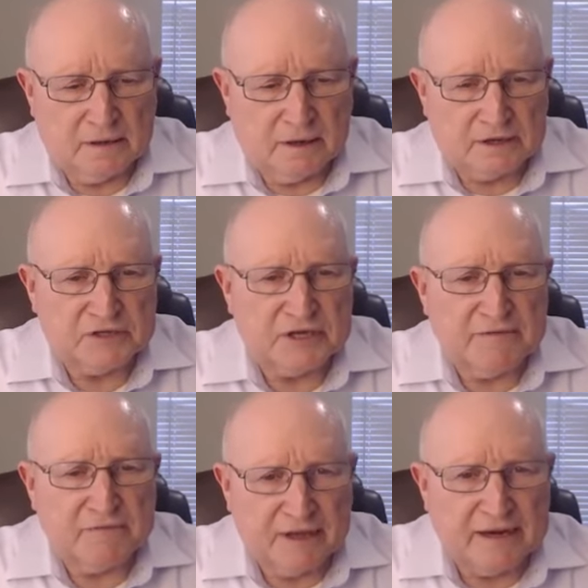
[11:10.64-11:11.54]
a
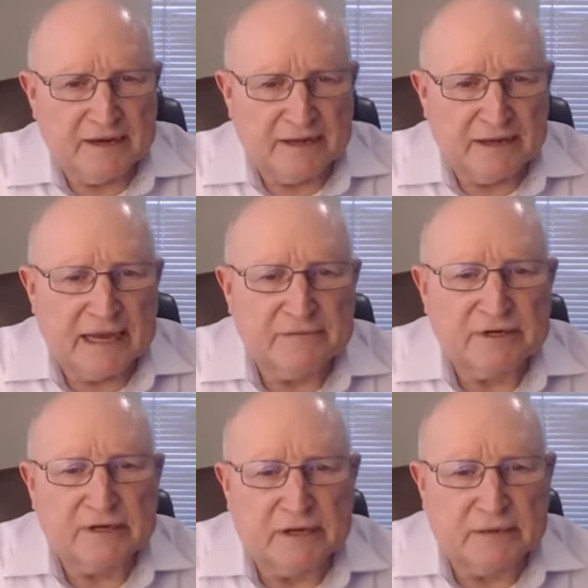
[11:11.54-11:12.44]
safe landing every
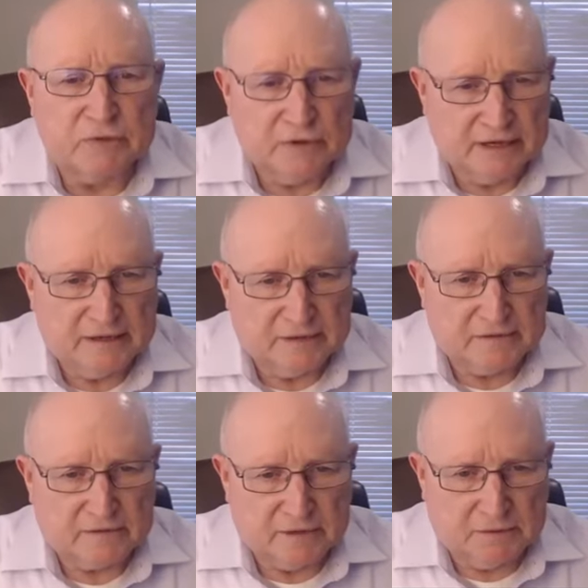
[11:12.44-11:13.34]
time you get
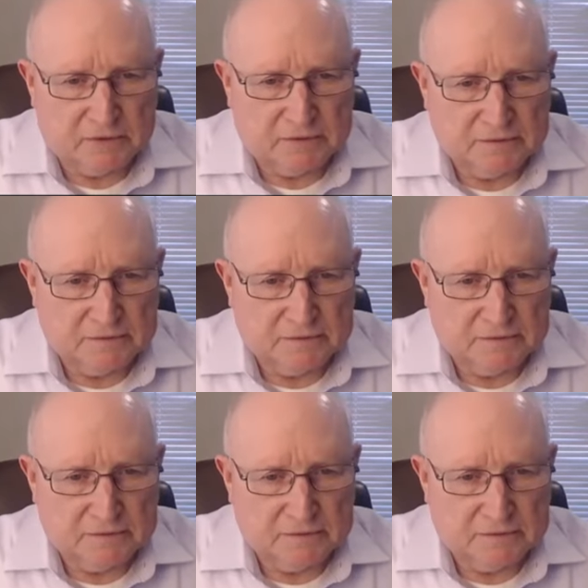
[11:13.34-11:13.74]
into trouble.